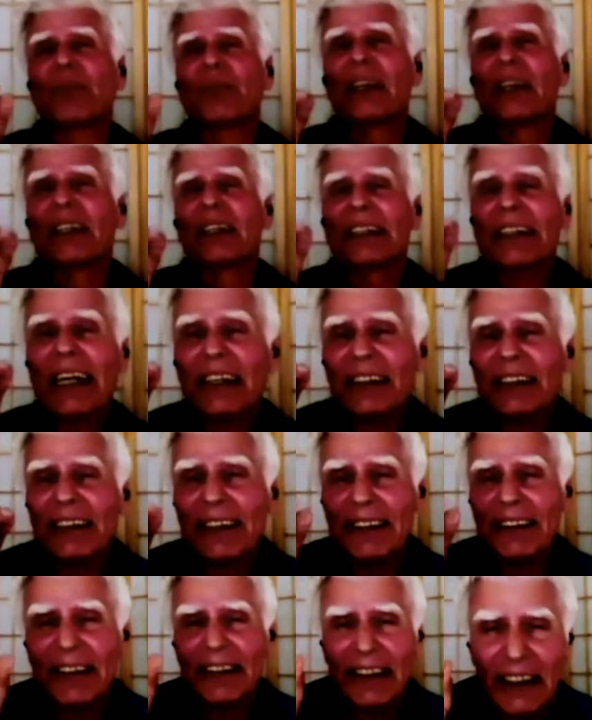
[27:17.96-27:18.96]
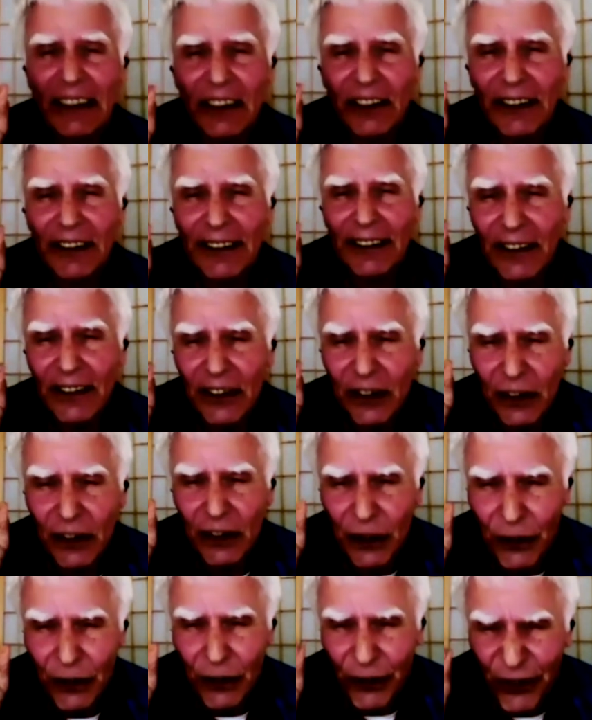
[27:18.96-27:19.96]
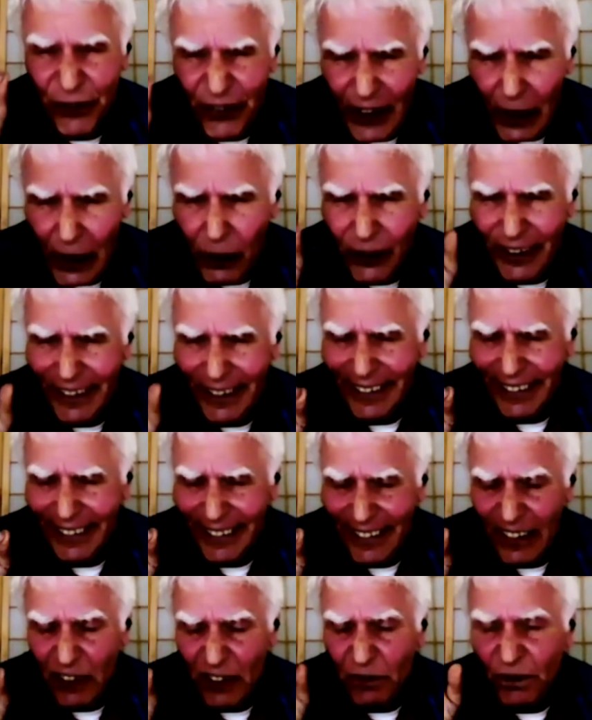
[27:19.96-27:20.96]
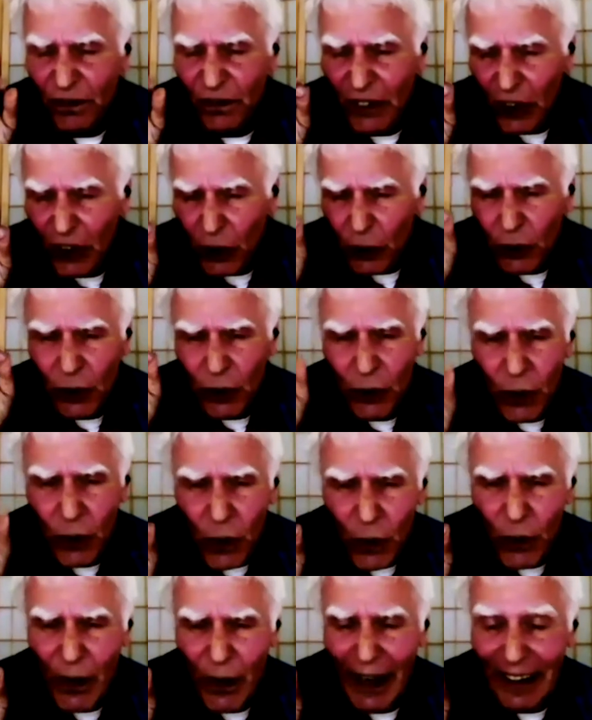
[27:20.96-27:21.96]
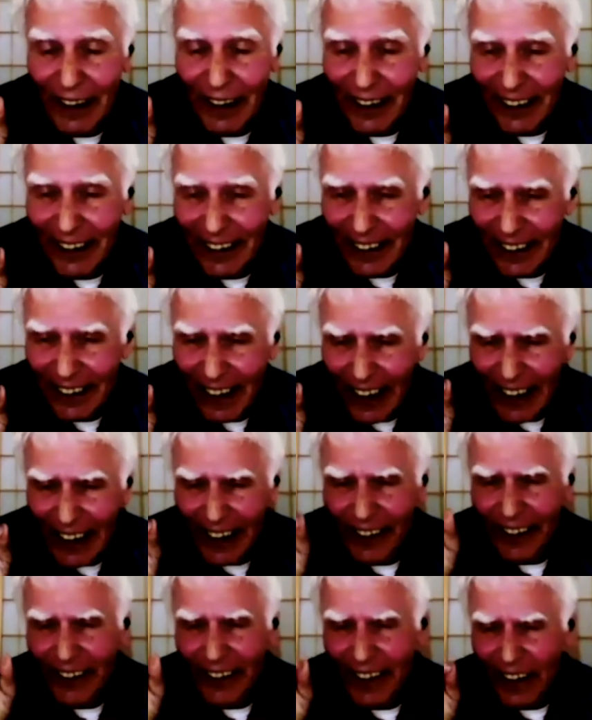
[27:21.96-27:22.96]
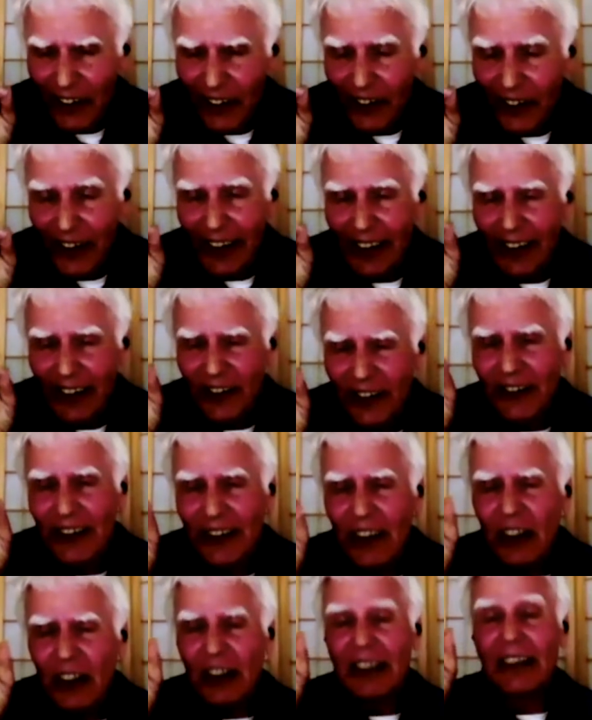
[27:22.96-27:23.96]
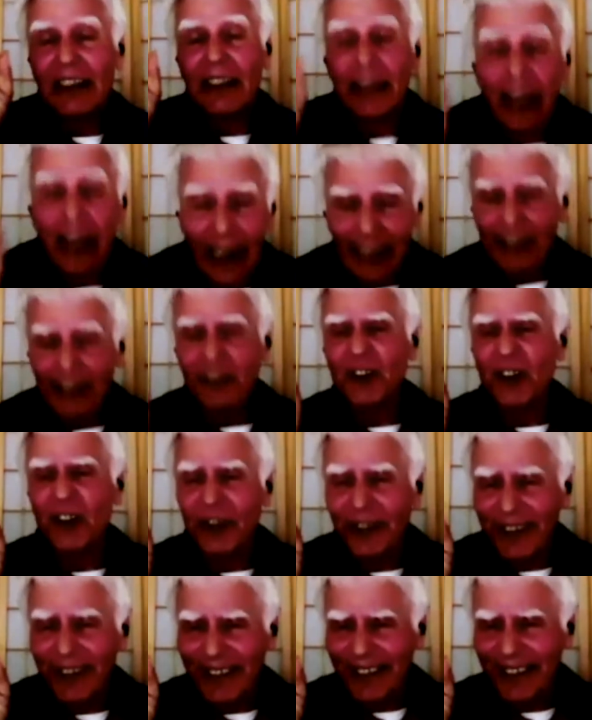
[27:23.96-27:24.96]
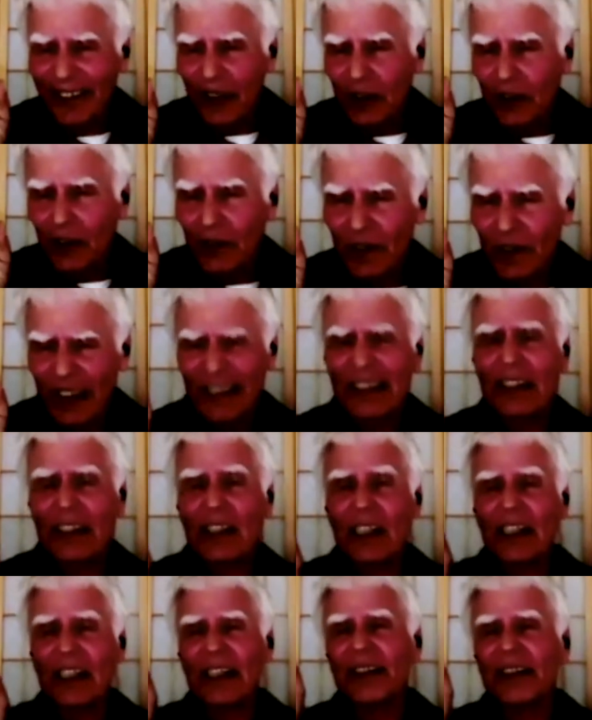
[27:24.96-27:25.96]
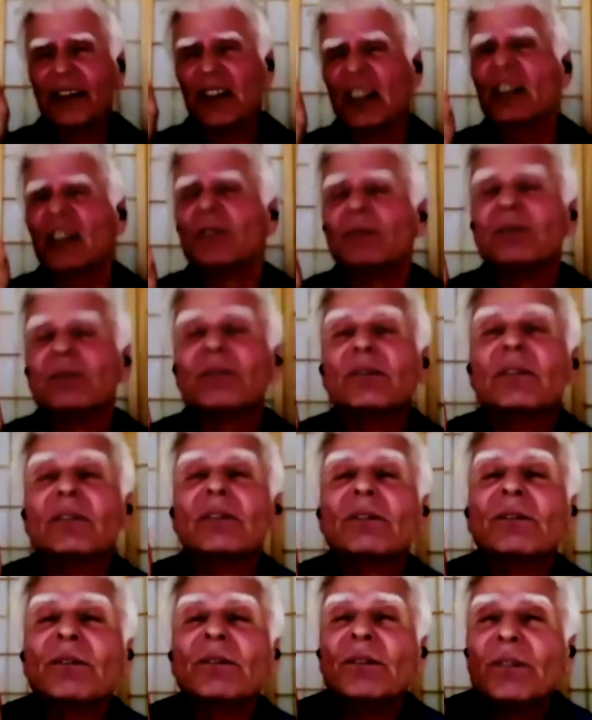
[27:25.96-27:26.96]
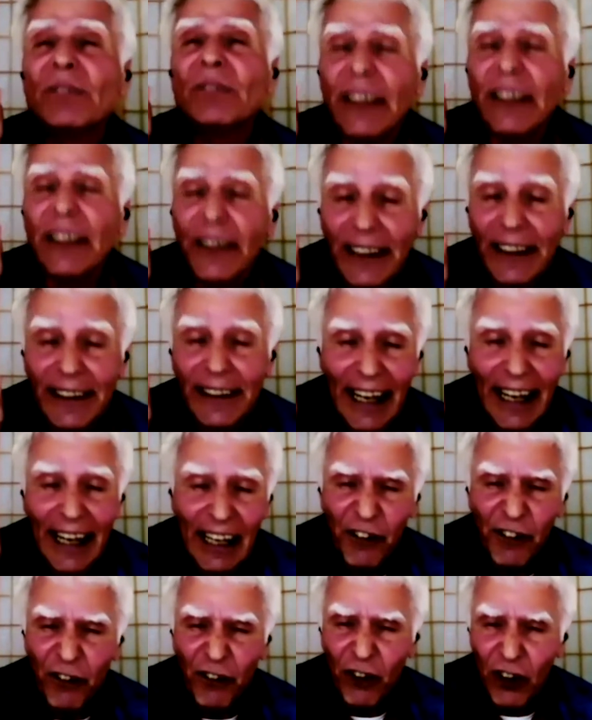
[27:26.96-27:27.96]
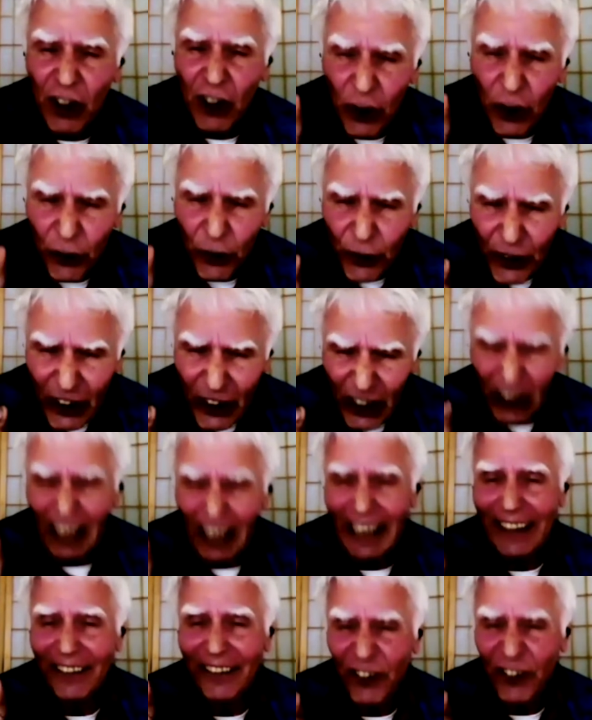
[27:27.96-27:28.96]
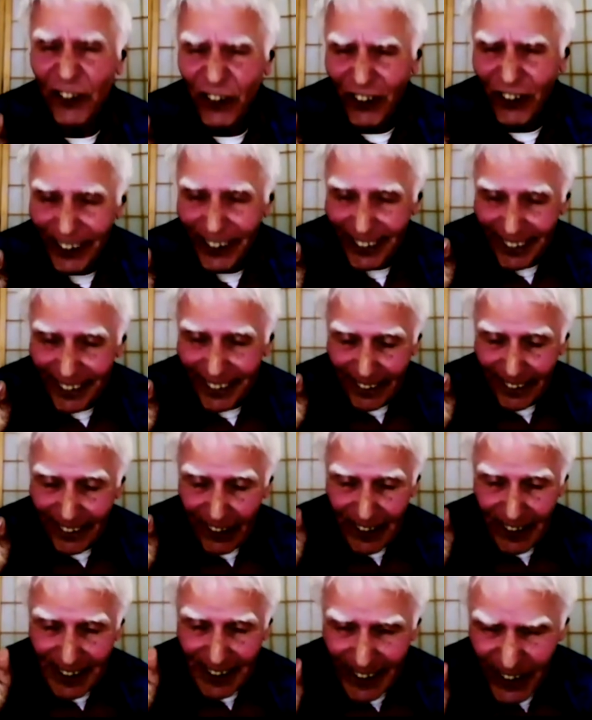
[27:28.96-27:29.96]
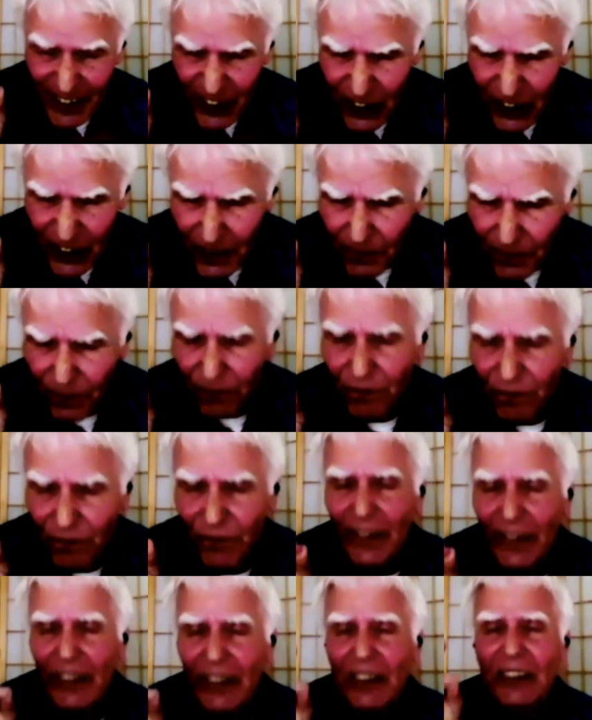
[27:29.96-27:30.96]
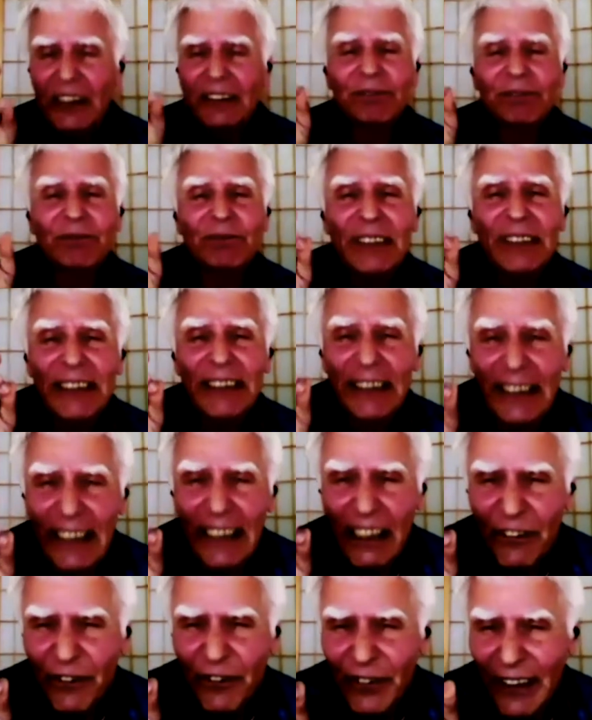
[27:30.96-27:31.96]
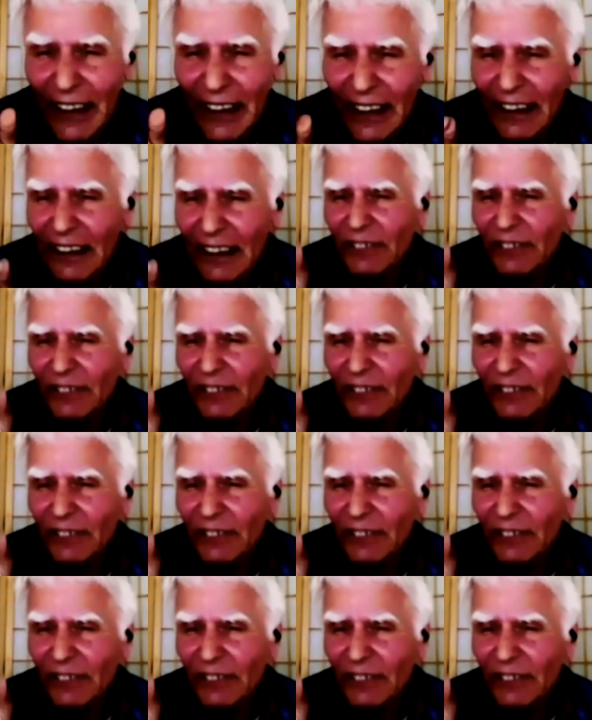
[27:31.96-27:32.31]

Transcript: get it in to focus, to recognize this is guidance. This is mm, mm, the nature of consciousness, giving